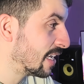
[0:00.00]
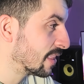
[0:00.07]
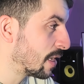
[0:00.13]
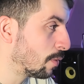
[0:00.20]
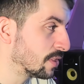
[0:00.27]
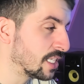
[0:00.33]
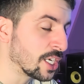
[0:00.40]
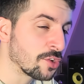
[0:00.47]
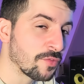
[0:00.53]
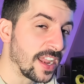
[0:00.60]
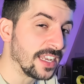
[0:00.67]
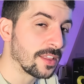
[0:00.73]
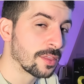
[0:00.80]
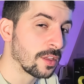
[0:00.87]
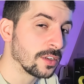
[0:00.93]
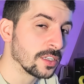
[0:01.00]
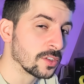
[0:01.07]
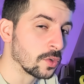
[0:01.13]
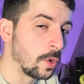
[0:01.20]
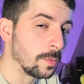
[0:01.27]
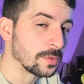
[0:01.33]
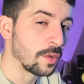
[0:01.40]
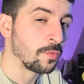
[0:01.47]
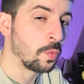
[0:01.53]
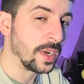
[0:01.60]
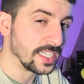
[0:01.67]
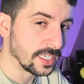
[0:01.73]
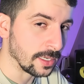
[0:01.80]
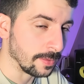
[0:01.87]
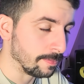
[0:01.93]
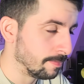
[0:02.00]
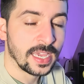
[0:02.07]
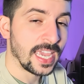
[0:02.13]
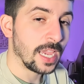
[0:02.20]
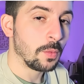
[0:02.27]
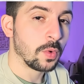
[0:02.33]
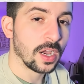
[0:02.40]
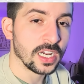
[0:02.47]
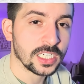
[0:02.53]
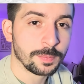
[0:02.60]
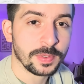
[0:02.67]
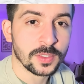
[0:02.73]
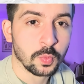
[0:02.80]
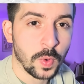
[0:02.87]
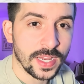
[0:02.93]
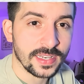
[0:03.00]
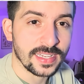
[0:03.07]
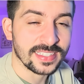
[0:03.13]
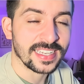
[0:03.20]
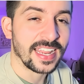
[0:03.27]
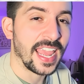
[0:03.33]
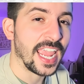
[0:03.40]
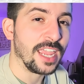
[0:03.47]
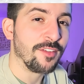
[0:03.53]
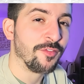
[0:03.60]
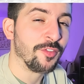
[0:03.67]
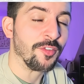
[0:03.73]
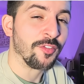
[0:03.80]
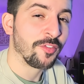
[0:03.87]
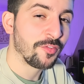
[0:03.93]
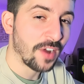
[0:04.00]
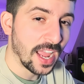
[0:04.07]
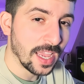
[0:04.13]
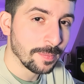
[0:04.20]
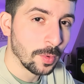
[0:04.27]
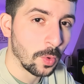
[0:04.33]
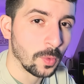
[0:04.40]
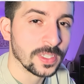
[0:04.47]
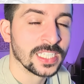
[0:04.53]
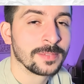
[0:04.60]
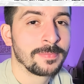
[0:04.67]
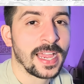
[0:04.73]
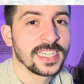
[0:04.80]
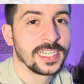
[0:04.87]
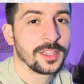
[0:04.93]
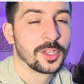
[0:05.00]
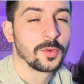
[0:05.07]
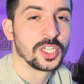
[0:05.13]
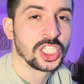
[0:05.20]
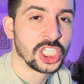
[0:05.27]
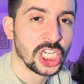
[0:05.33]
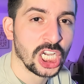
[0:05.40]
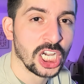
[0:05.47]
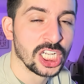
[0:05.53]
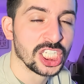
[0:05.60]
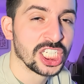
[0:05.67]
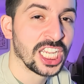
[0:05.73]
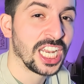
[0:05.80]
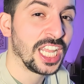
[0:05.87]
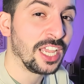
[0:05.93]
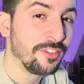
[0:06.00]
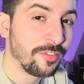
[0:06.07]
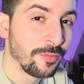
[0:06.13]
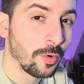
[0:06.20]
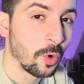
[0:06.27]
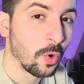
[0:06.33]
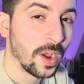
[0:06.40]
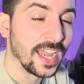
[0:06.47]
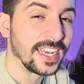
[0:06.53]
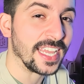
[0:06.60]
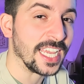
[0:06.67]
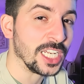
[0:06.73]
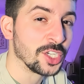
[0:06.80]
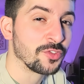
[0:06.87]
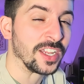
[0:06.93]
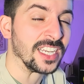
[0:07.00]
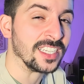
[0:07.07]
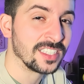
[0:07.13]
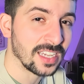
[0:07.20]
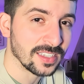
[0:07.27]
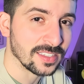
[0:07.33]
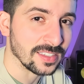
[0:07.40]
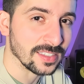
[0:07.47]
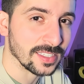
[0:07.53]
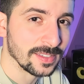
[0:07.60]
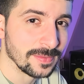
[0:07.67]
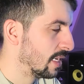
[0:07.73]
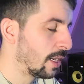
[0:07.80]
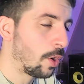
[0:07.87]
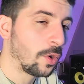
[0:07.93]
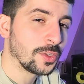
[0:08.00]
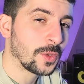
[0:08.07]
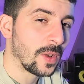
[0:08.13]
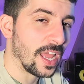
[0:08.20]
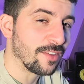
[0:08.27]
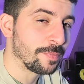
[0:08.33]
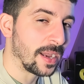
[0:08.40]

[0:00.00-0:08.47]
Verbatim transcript: there was the great thunderstorms of Widecombe. Here, worshippers witnessed an eight foot fireball smashing through a church, killing four and injuring dozens. It also left